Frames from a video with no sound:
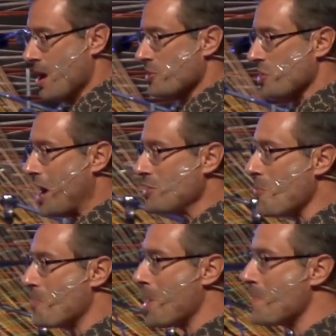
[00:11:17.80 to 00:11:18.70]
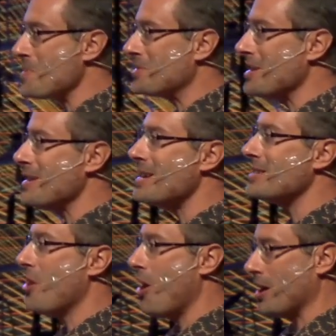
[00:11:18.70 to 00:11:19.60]
Daniel purposed in his
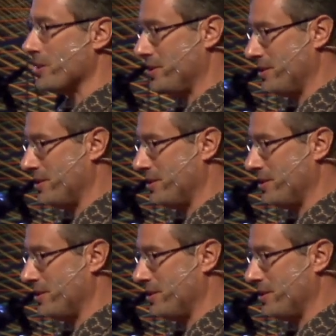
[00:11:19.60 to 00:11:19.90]
heart